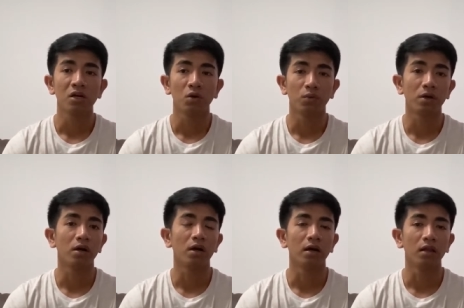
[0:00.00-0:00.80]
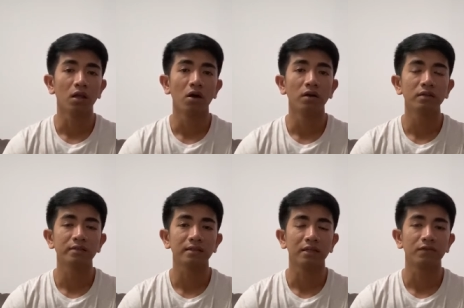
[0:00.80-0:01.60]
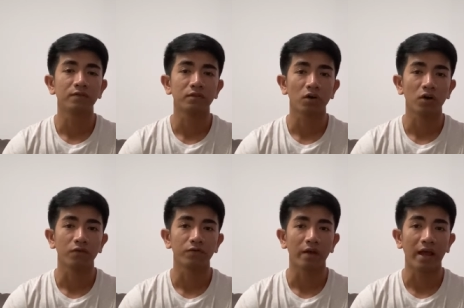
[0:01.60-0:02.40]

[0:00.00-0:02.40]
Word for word: Wear a long-sleeved top,